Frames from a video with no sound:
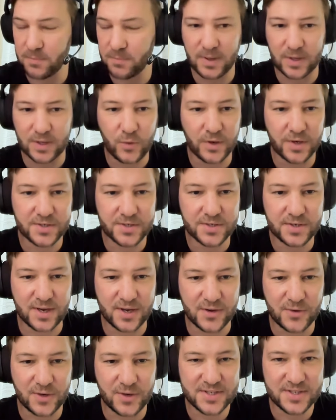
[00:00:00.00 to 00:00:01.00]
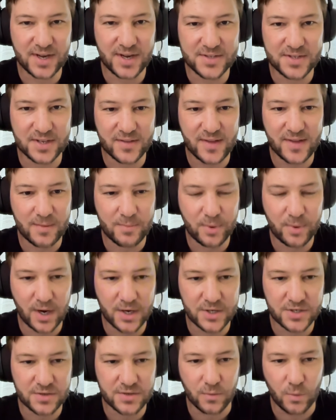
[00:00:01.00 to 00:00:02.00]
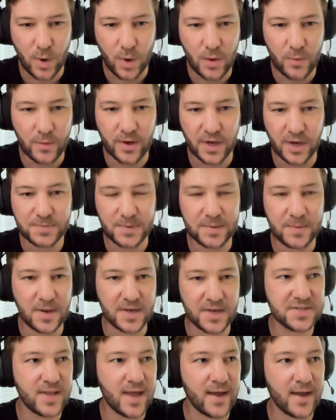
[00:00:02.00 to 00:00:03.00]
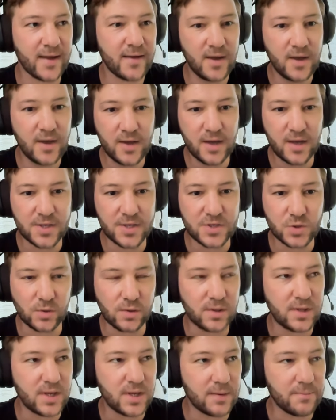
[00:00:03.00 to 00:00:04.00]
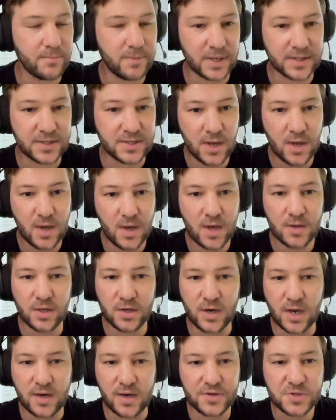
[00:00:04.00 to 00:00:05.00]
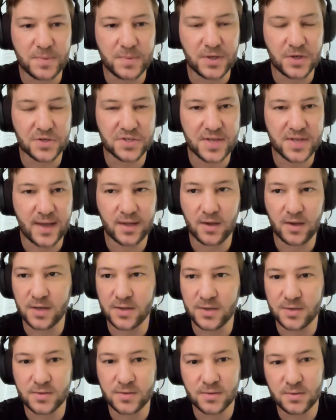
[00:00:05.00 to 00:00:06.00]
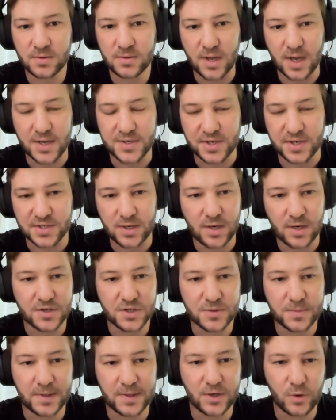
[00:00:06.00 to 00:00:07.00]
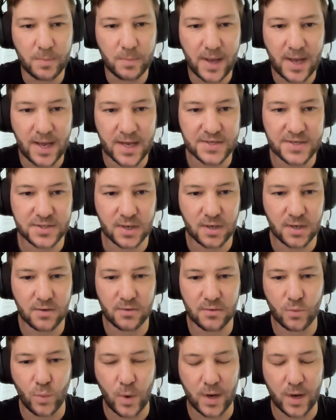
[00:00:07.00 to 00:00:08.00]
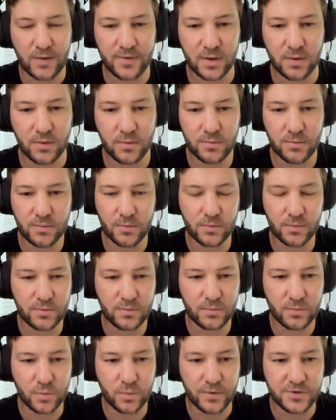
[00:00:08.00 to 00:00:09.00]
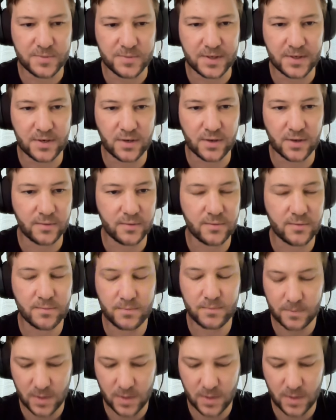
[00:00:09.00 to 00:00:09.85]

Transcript: Bitcoiners criticizing that approach. So why would I spend my stack? It's all, but you don't have to spend your stack. You can, as I said, you can spend and replace. So whatever you would spend on